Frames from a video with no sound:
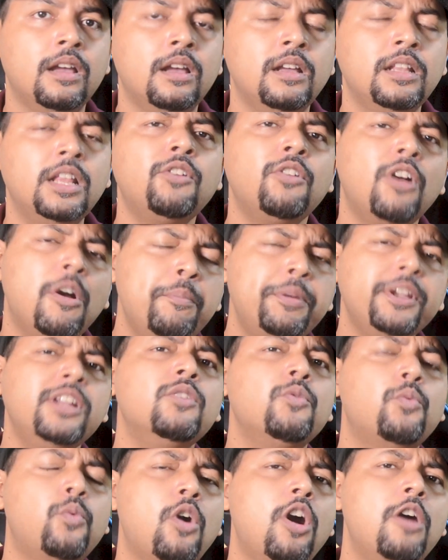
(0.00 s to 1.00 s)
Now
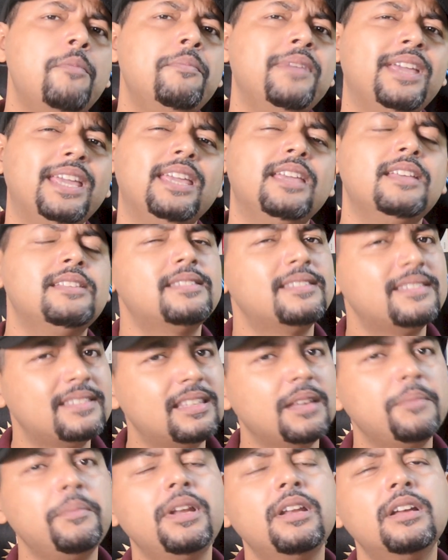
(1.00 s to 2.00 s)
computer worm is
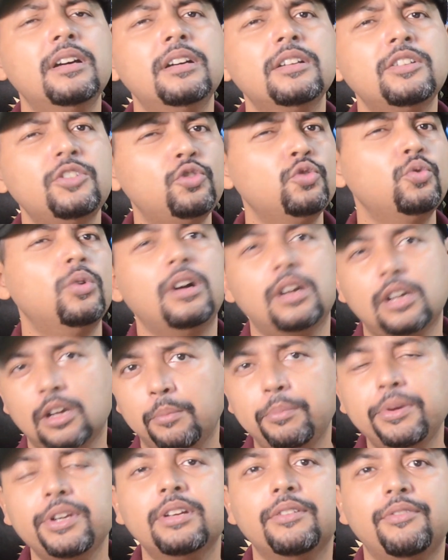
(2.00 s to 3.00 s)
similar to a
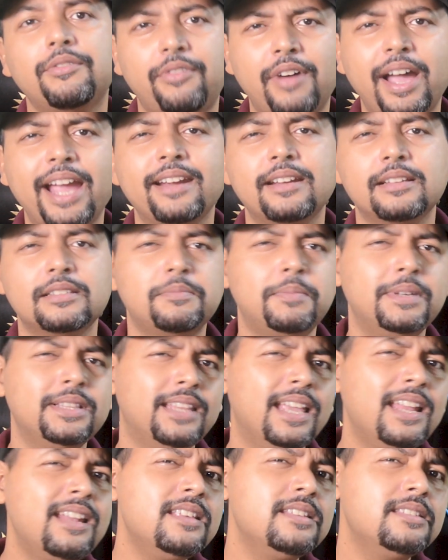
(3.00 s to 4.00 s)
computer virus but
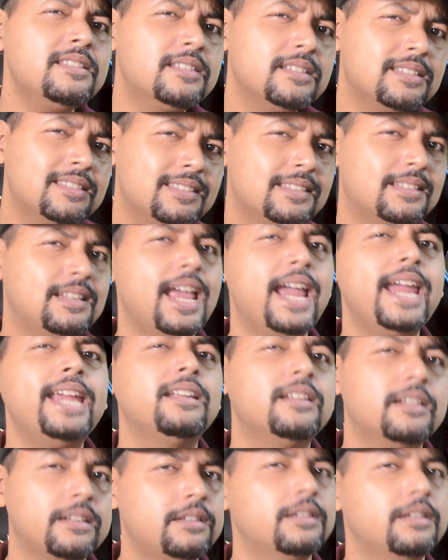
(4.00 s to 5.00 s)
there is a
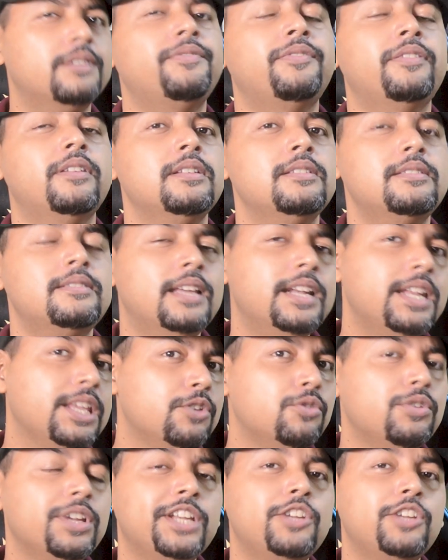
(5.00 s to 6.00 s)
slight difference that
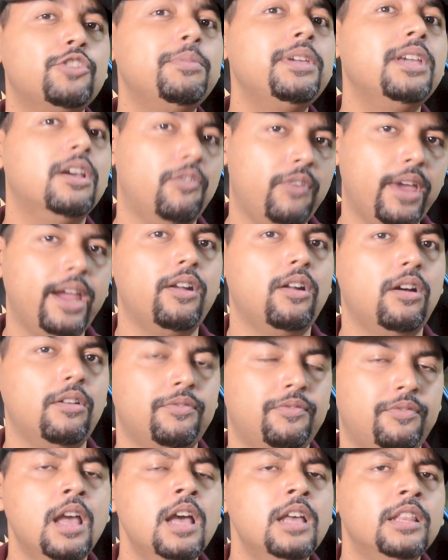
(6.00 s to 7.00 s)
you need to be aware
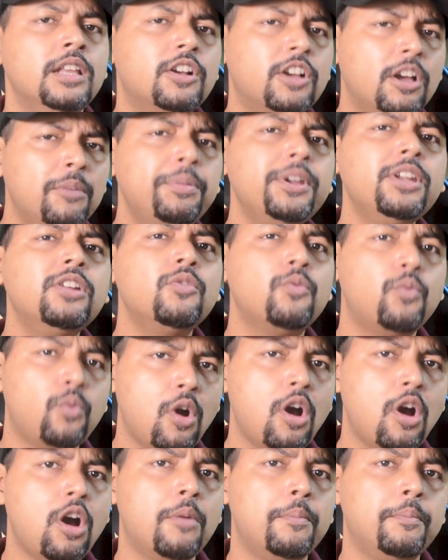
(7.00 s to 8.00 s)
of. Now computer
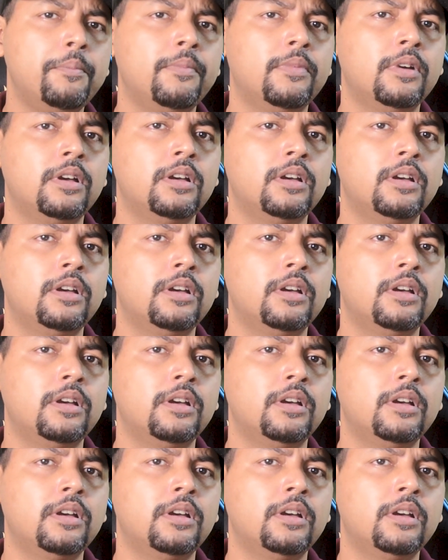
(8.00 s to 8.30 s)
worm